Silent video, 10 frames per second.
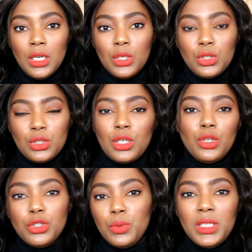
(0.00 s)
Because a
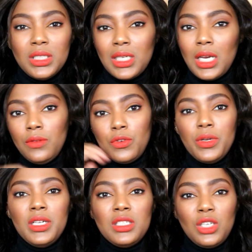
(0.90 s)
closure wig is kind of
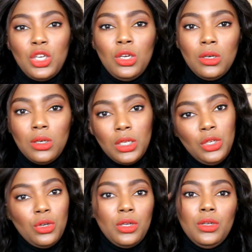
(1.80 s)
already secure,
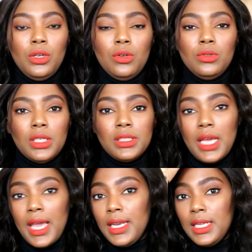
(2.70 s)
and you know,
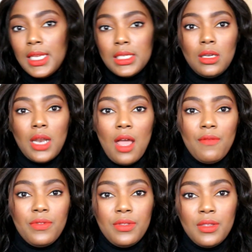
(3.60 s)
it does not have